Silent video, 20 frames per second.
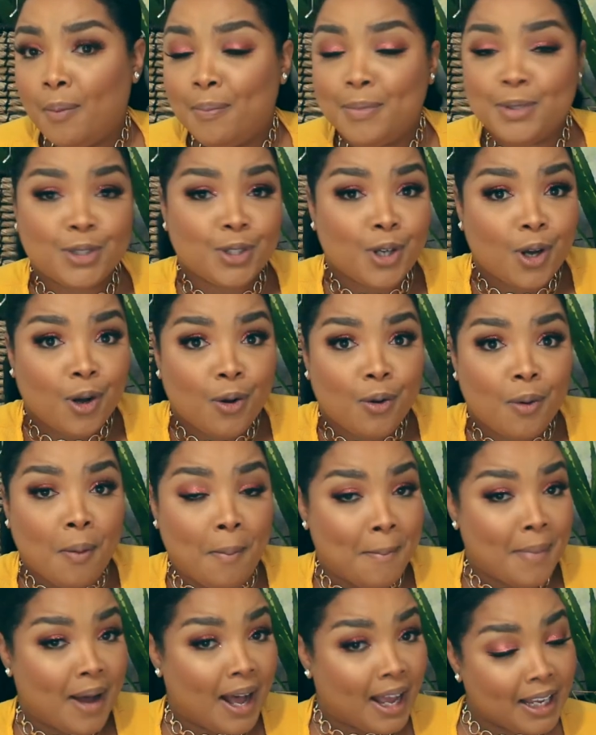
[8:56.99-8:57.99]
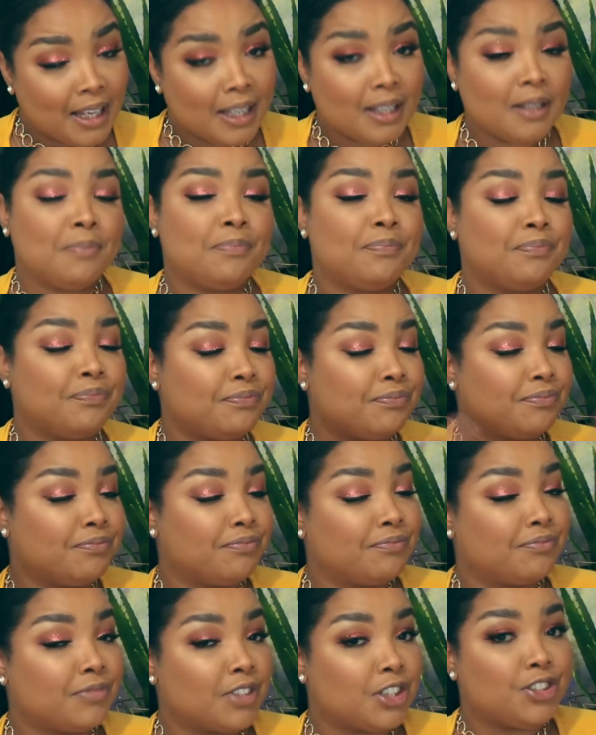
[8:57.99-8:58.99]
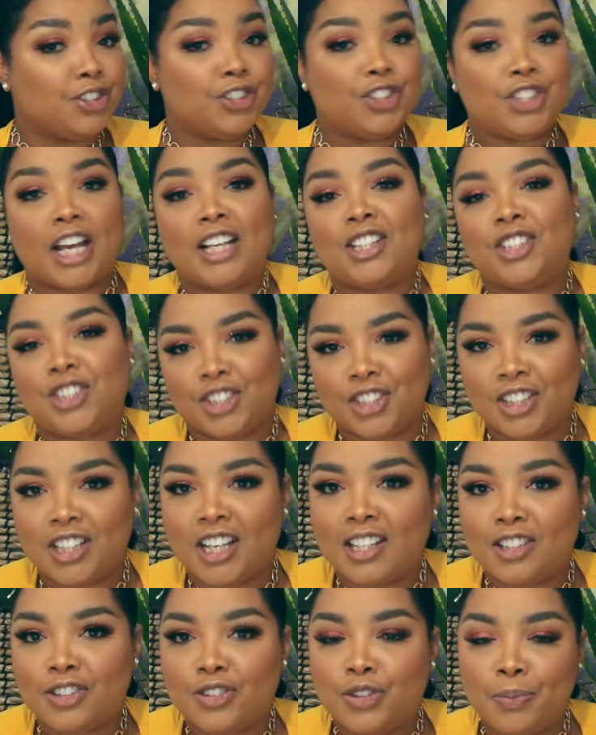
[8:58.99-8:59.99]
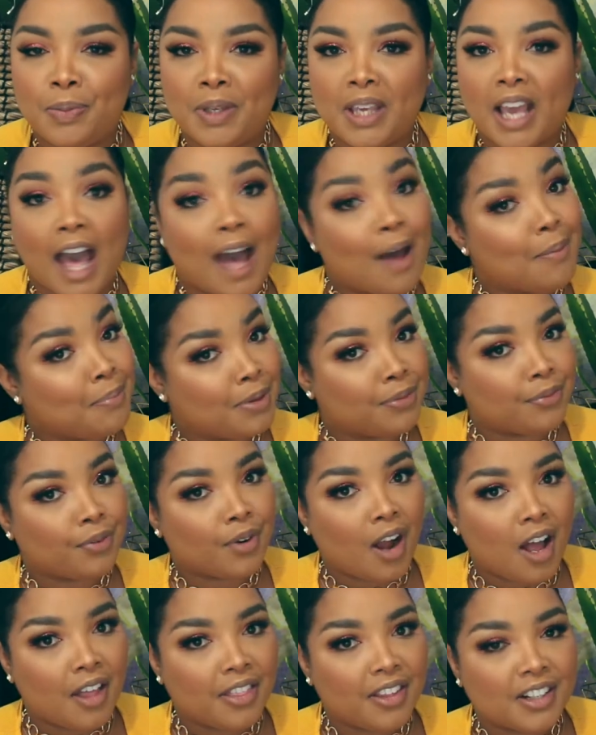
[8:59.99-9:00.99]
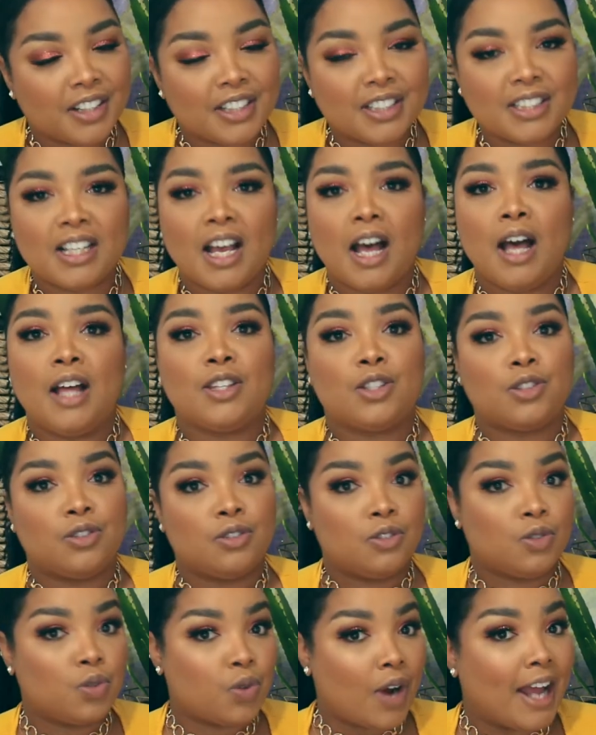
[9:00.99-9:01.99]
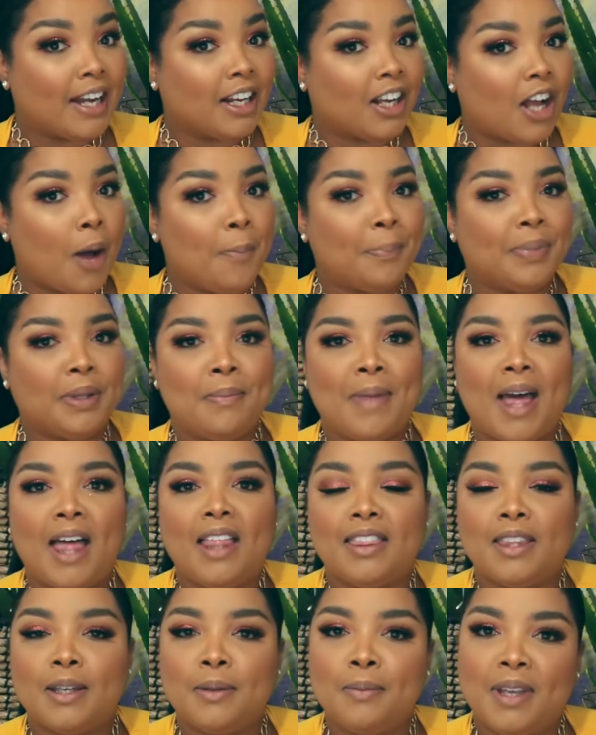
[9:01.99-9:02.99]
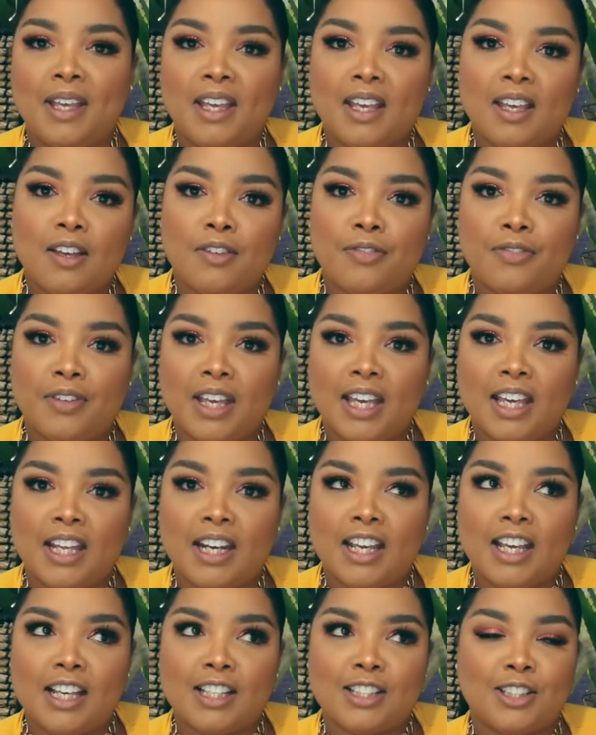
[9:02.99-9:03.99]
So my suggestion is to be happy for others. Try to compliment them if it is